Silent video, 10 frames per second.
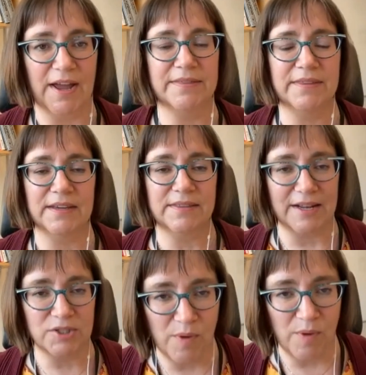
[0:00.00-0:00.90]
I think
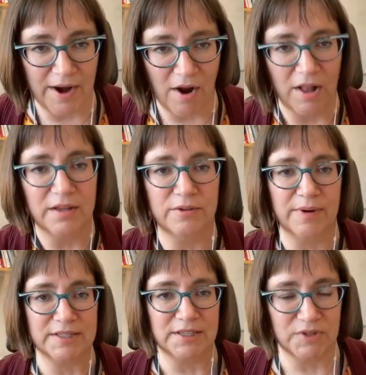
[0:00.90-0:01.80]
that's why all of the
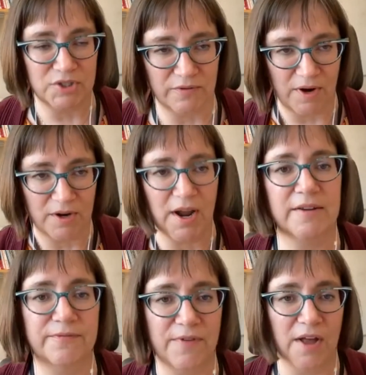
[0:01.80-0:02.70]
rest of us are
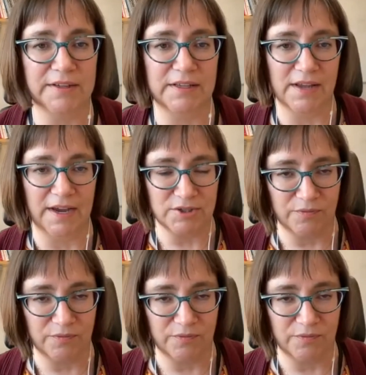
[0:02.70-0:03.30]
kind of falling in line.